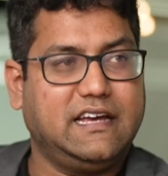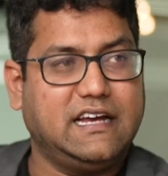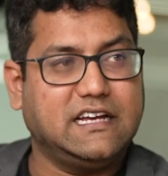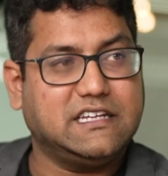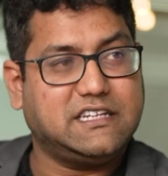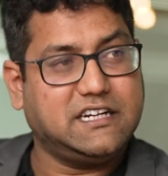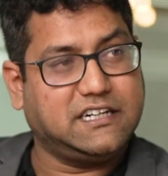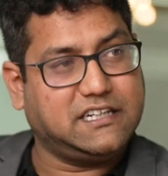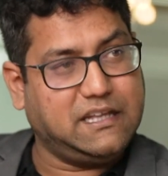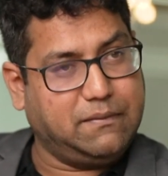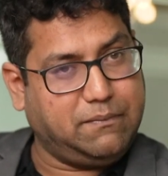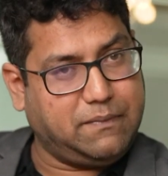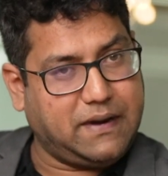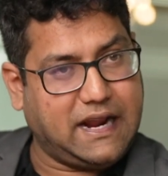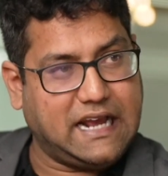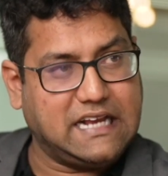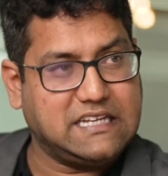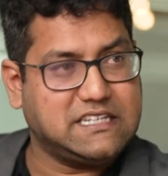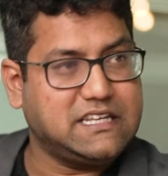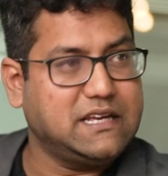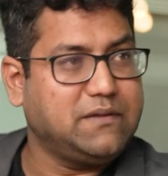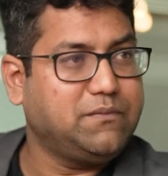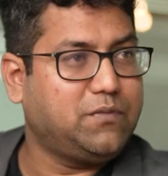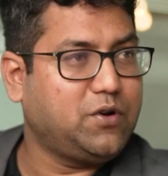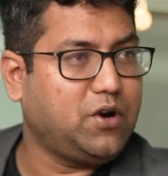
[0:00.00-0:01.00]
Is it the
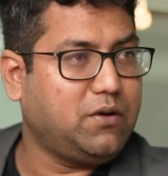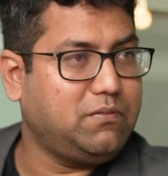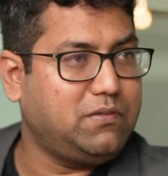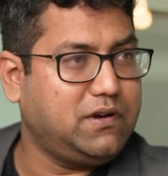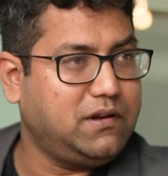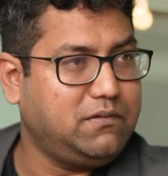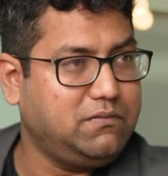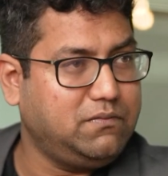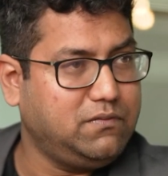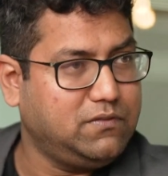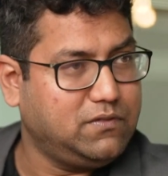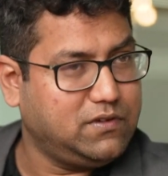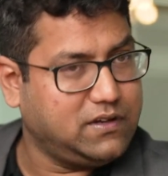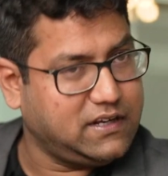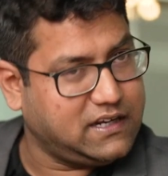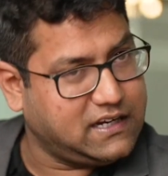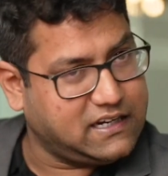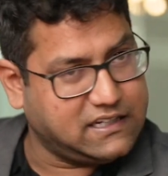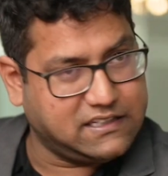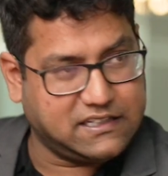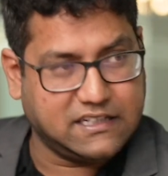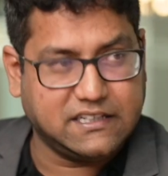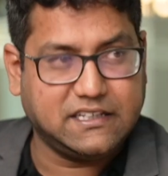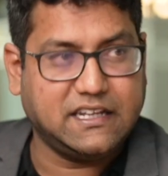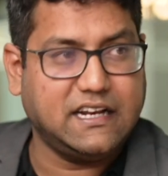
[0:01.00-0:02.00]
pricing problem?
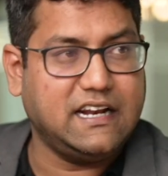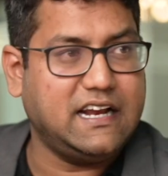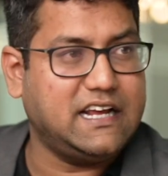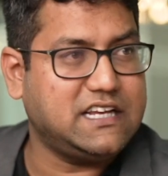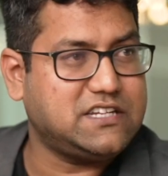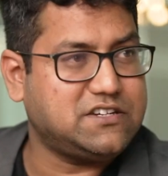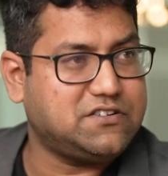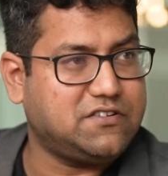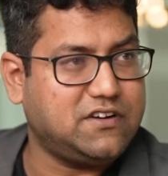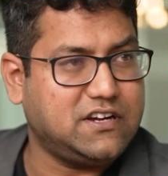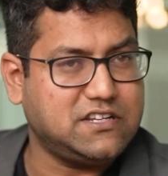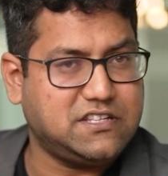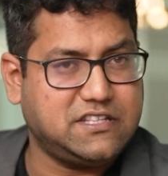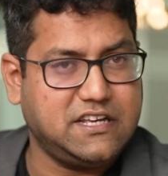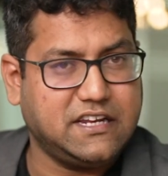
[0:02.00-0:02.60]
Is it the less trust?